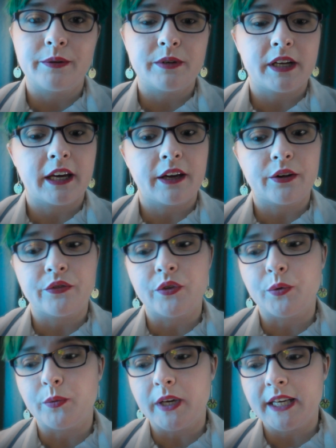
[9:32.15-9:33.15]
Take care of
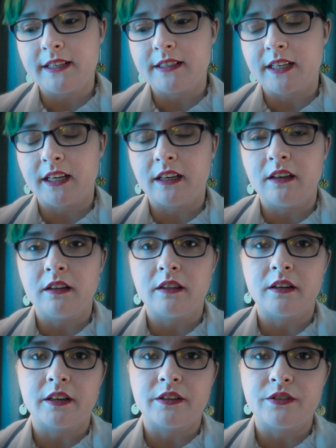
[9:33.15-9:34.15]
the wheezing,
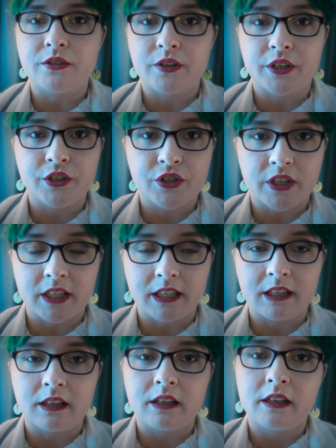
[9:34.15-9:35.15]
the
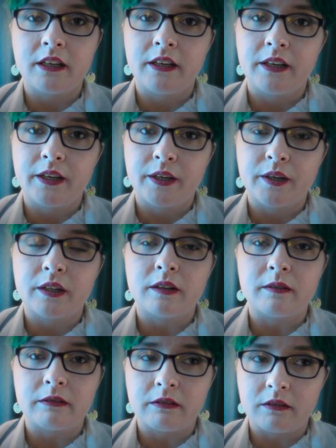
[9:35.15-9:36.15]
constriction.
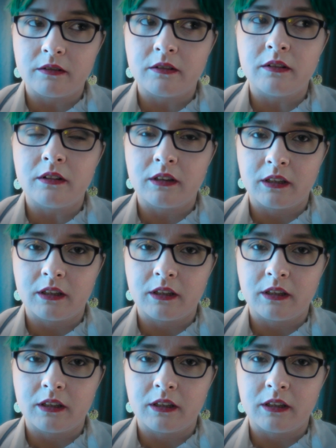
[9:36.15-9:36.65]
Hmm?